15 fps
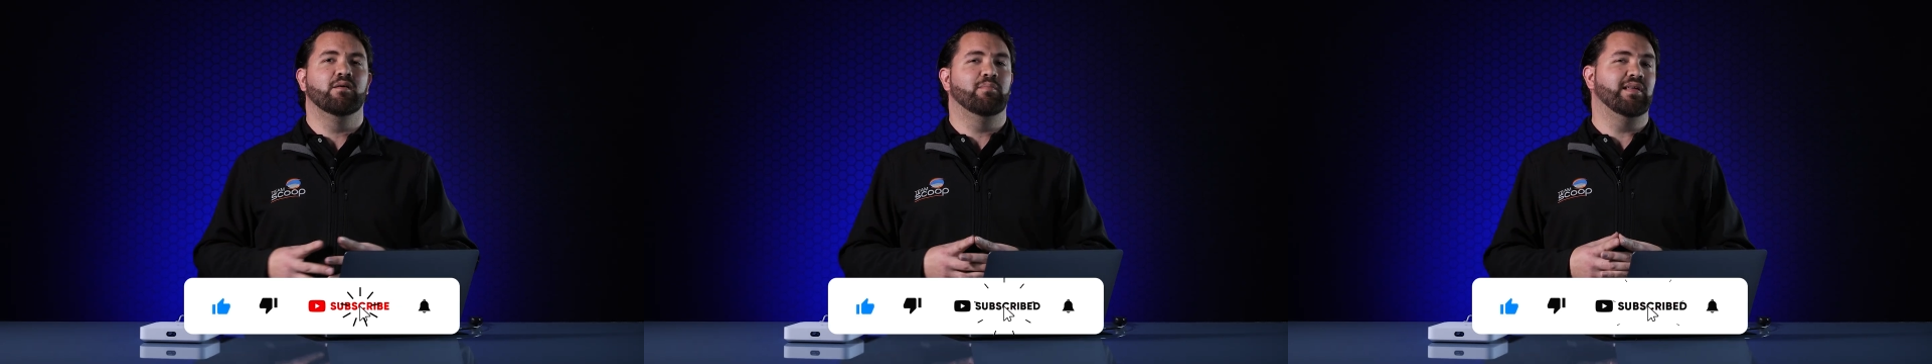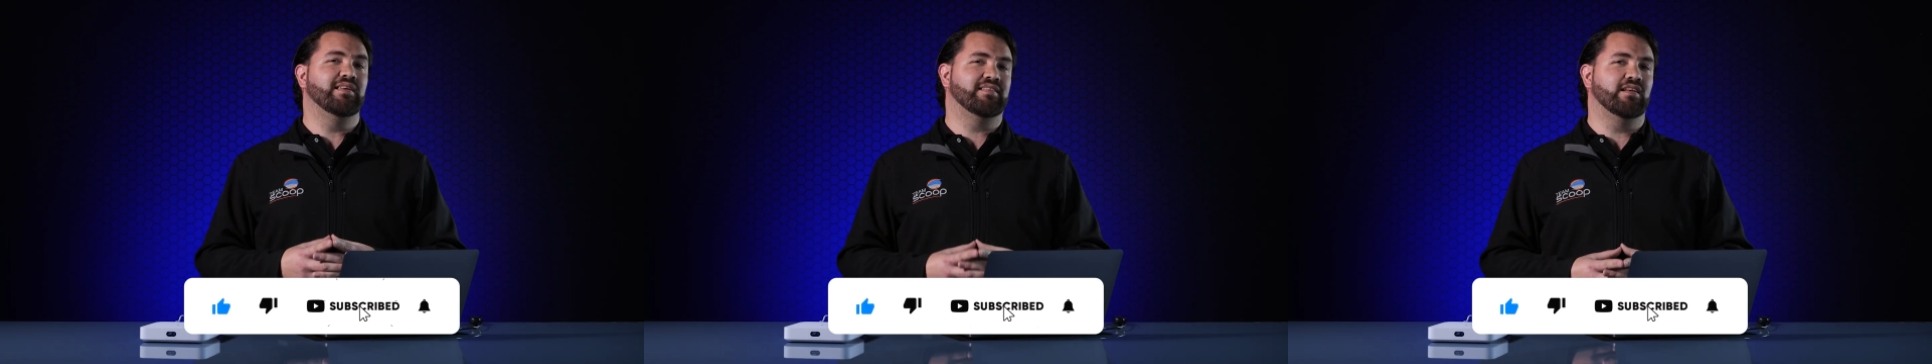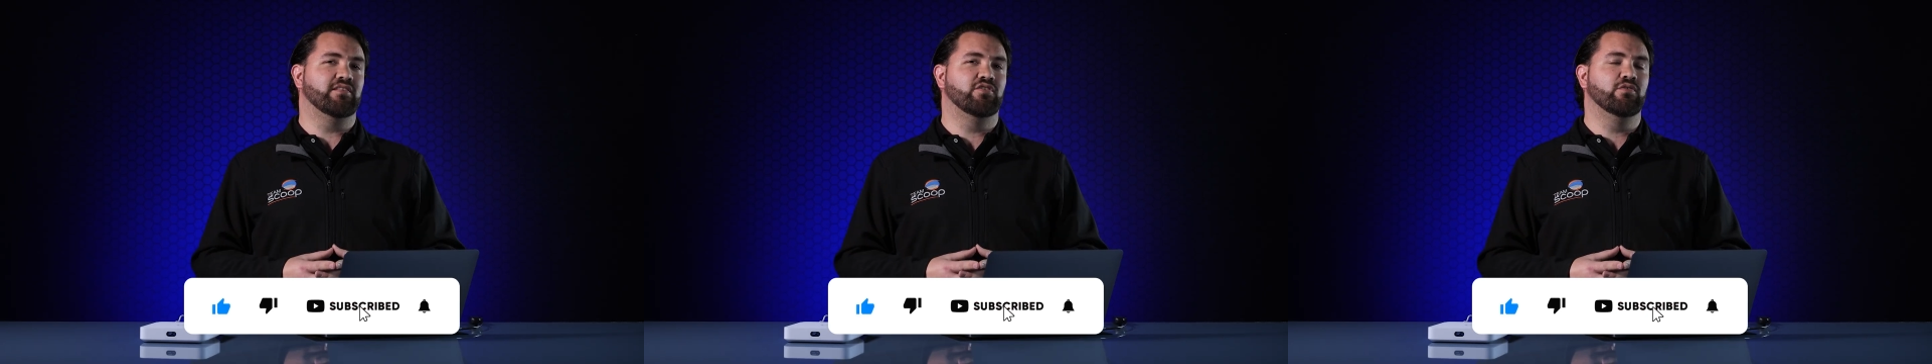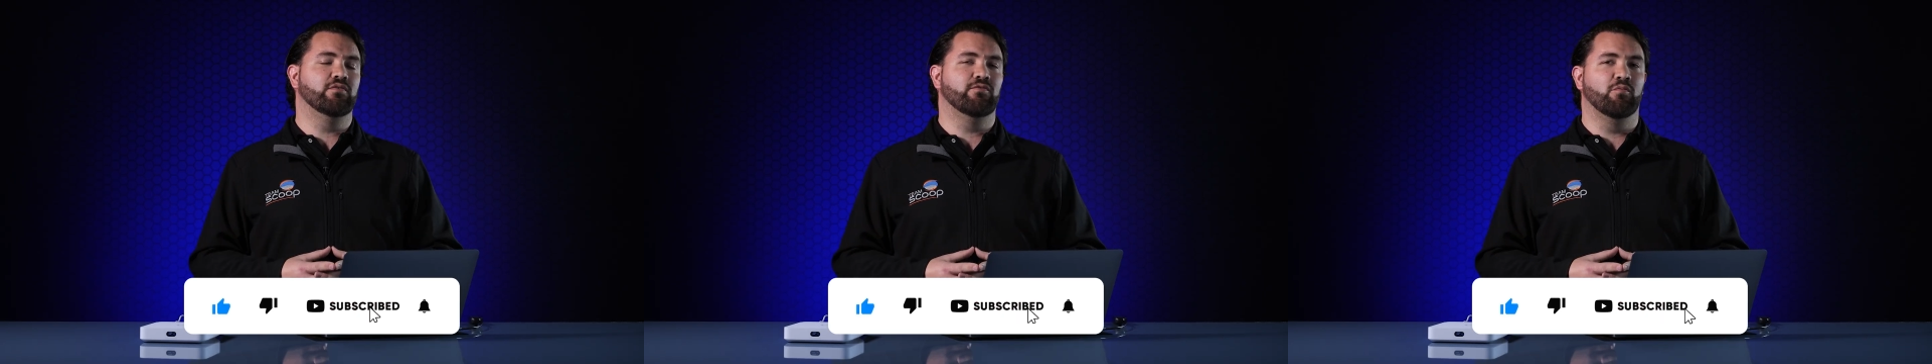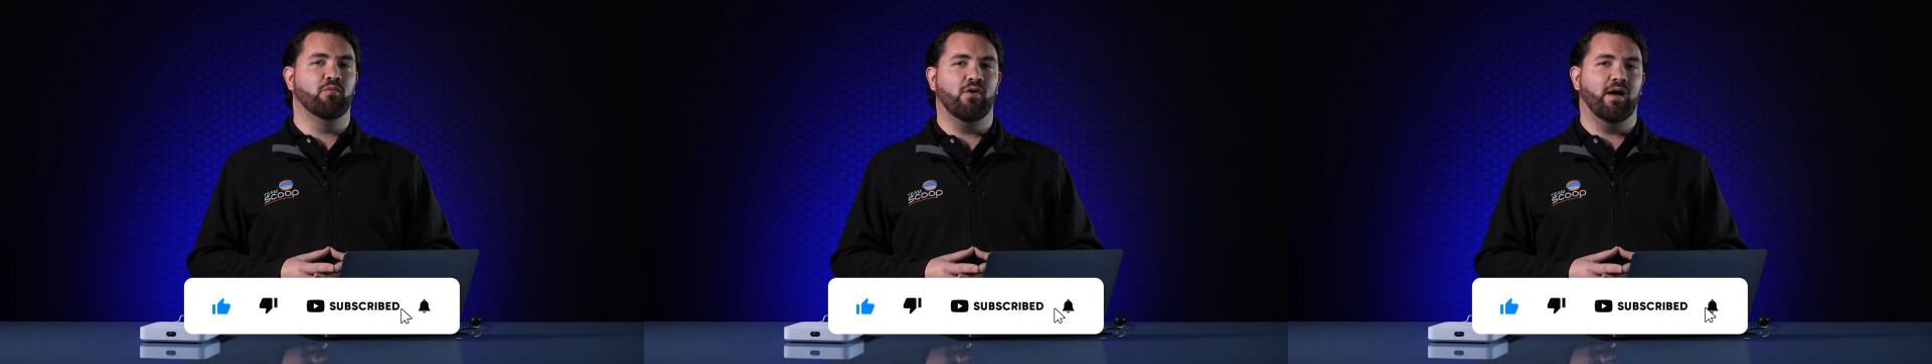Please stay
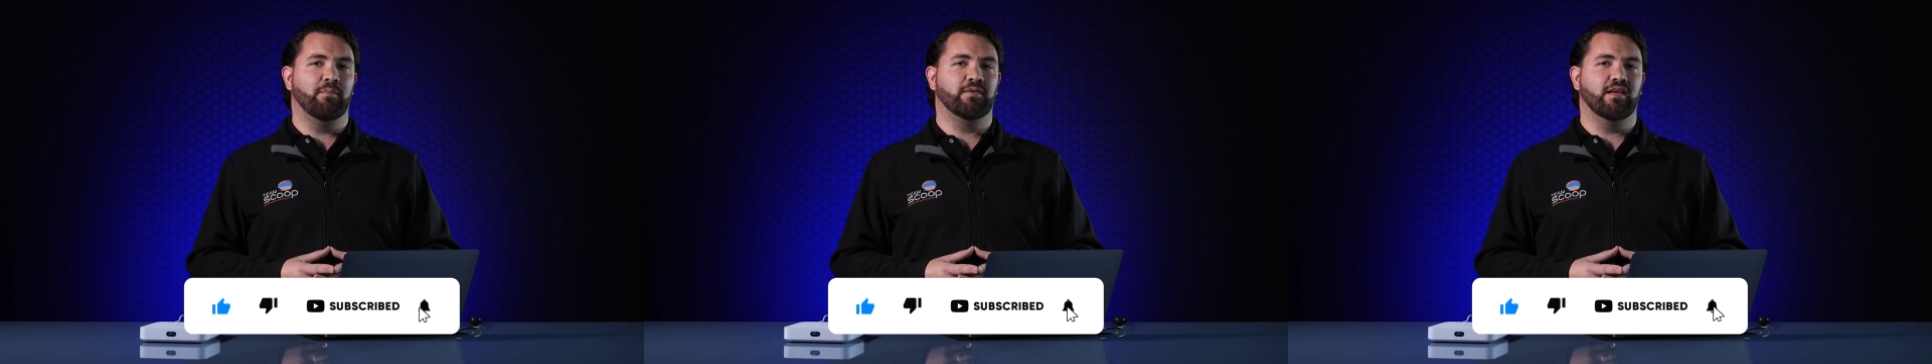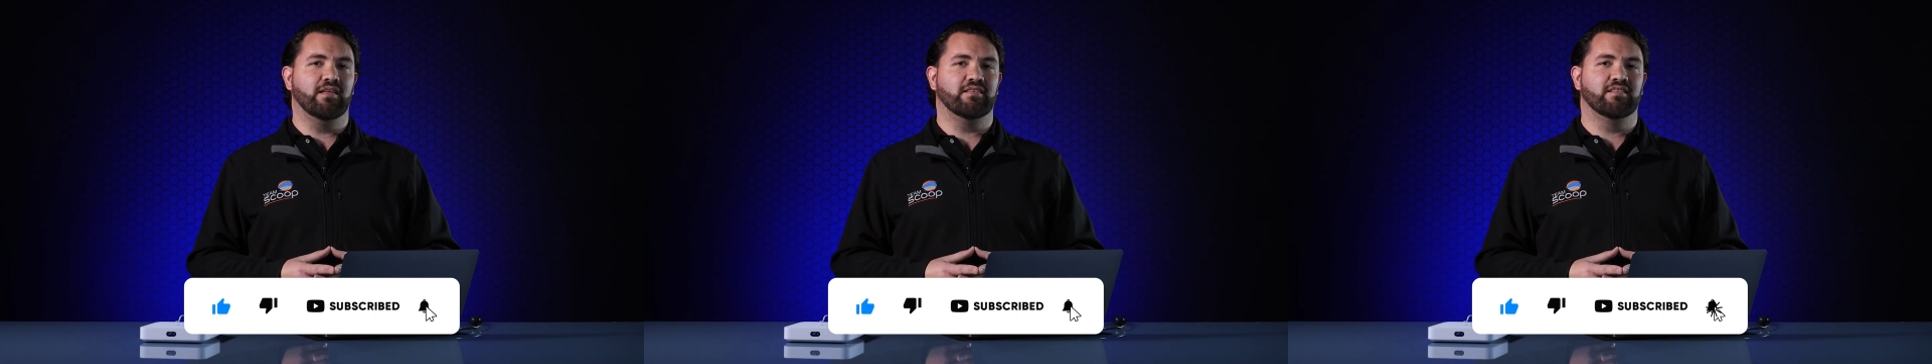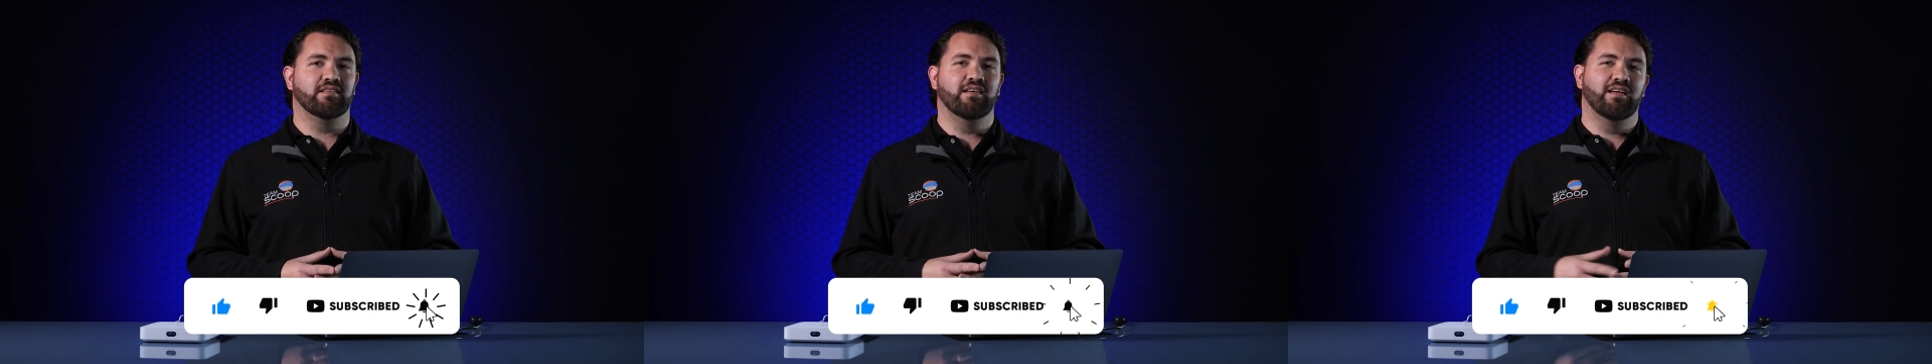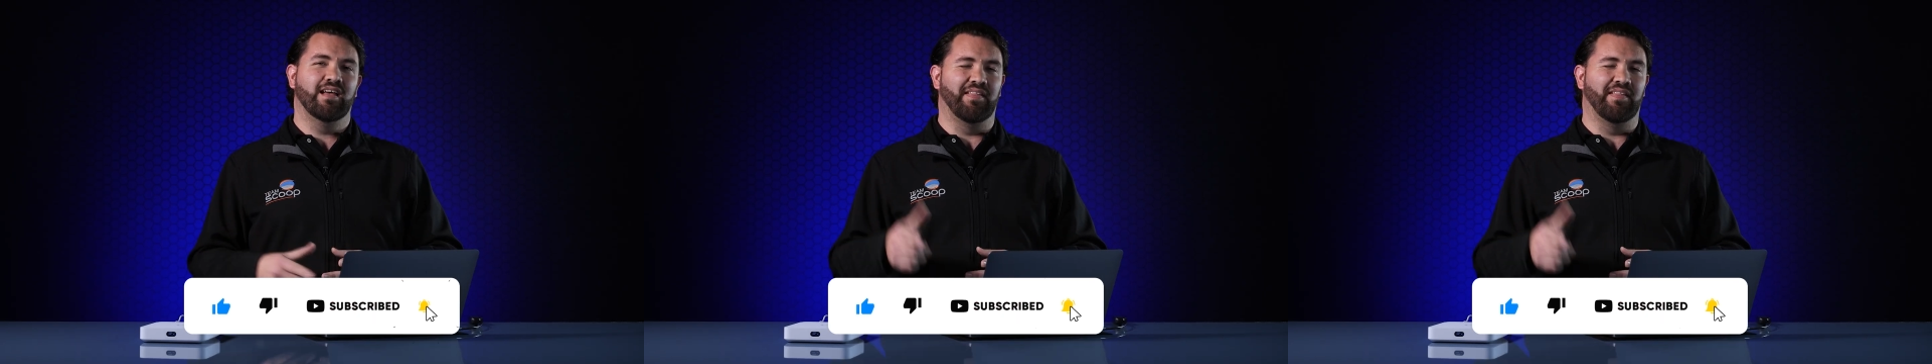tuned for more updates